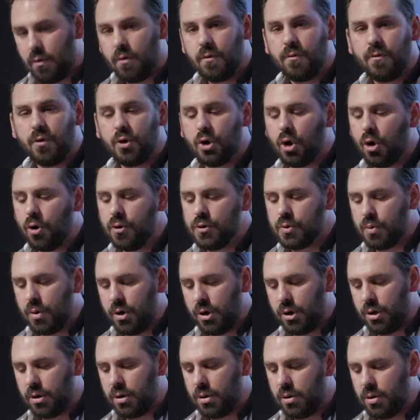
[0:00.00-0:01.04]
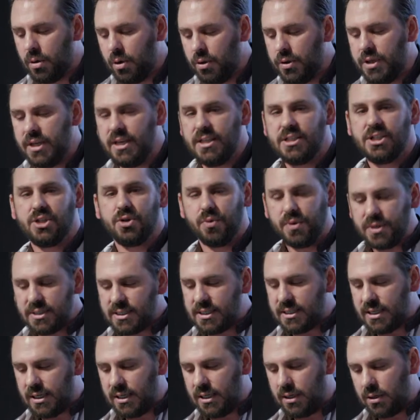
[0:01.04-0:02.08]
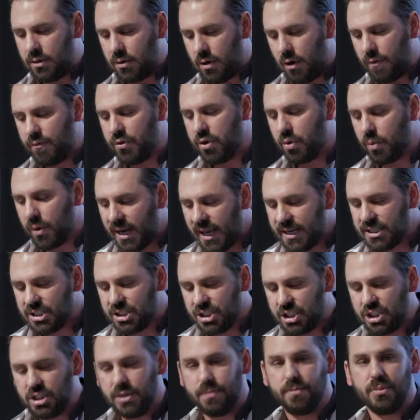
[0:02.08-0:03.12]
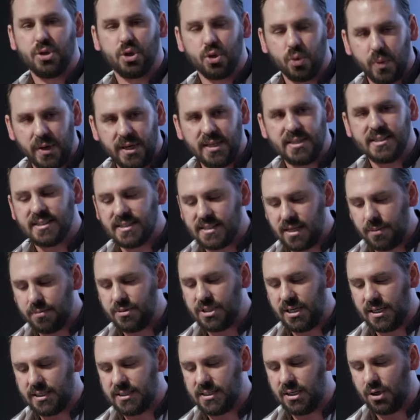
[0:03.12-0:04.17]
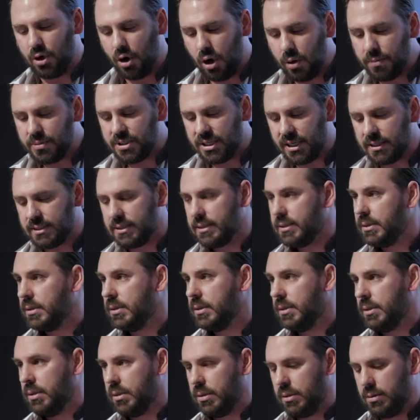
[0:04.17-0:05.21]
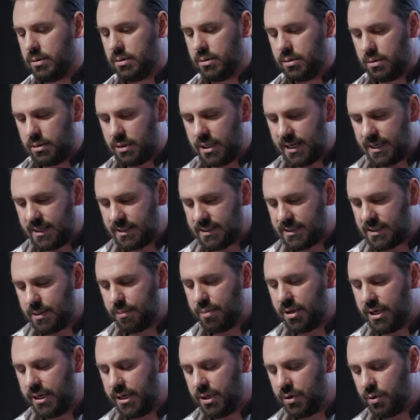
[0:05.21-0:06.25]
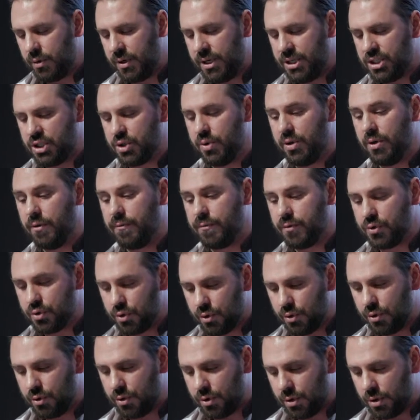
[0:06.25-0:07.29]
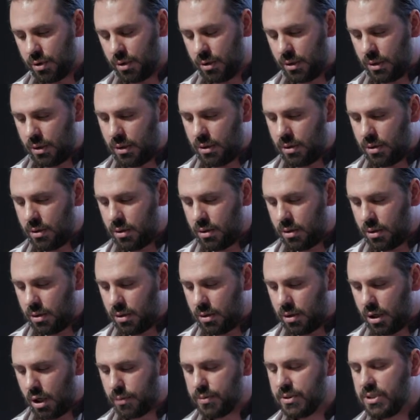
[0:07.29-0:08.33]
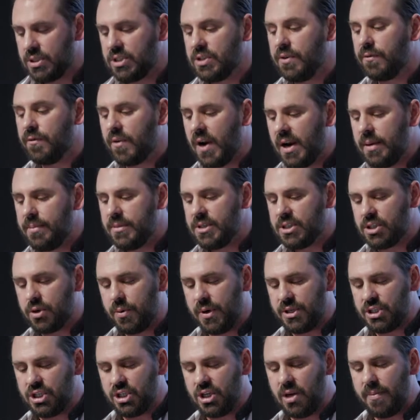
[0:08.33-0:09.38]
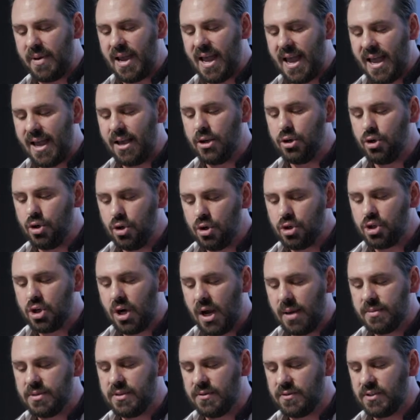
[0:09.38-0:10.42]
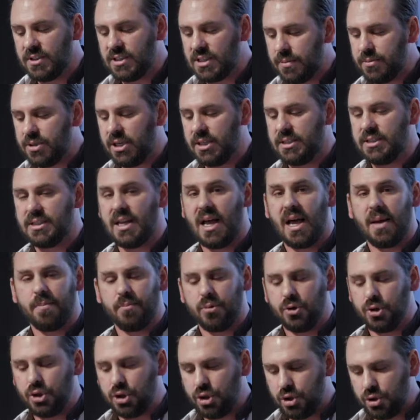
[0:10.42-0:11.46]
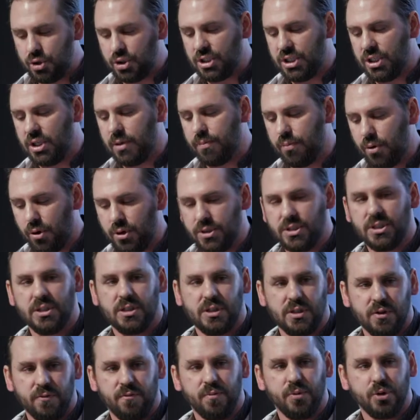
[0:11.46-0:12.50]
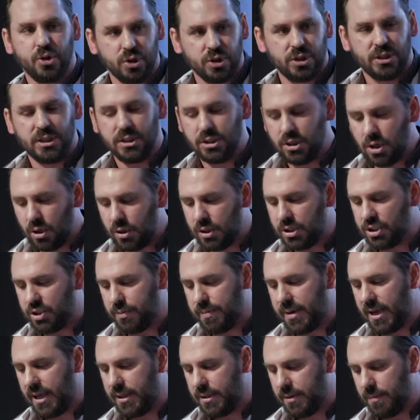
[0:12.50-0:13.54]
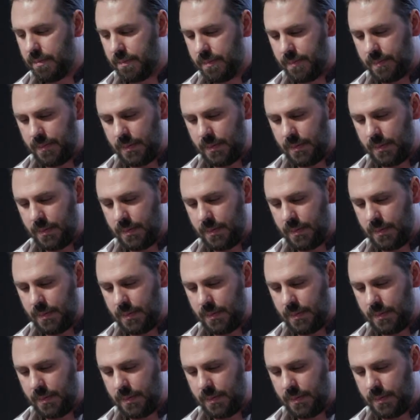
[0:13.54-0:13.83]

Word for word: Foucault's work on the historicity of the relationship between subjects and objects, that is, the political history of truth, helps us to frame this question about how new types of subjects are produced in the process of producing knowledge about them.